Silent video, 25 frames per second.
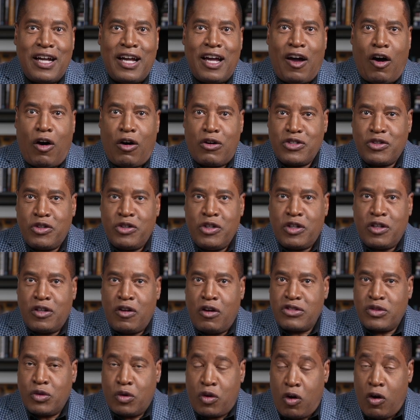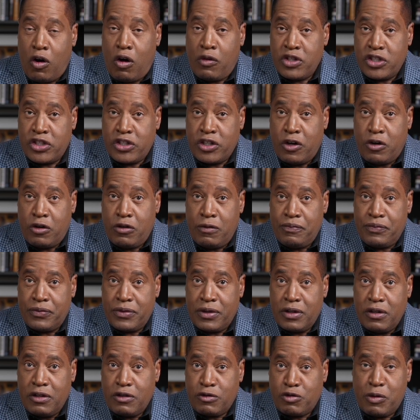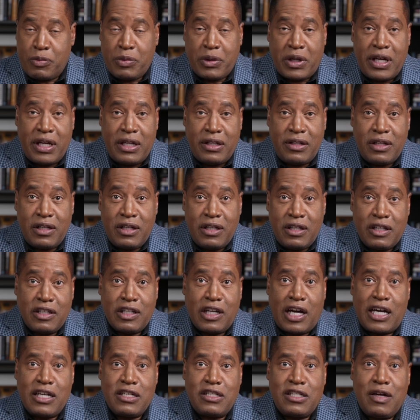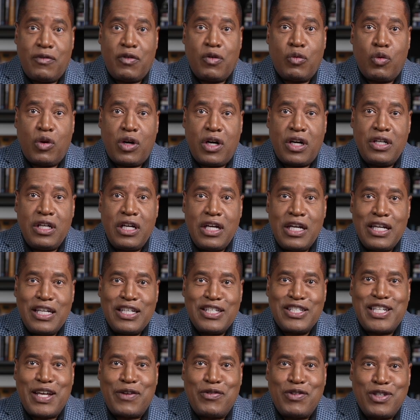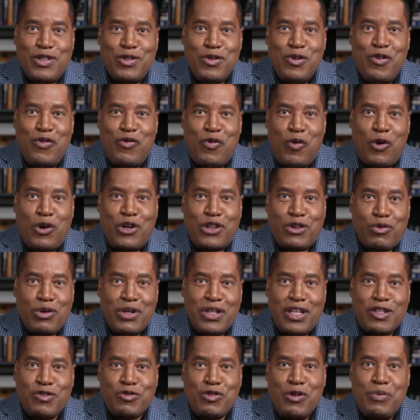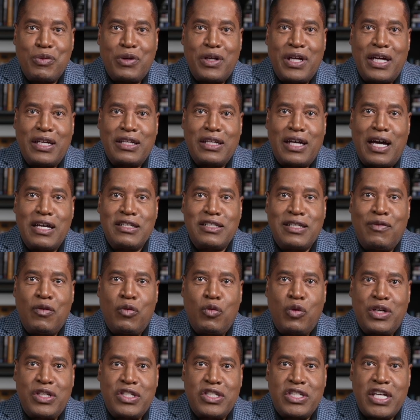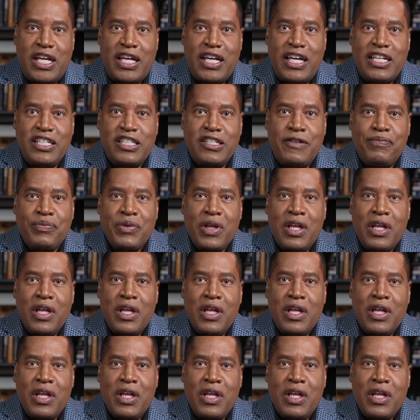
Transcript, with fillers: Also, you can also call the show, 888-971-7243. That's 888-971-SAGE.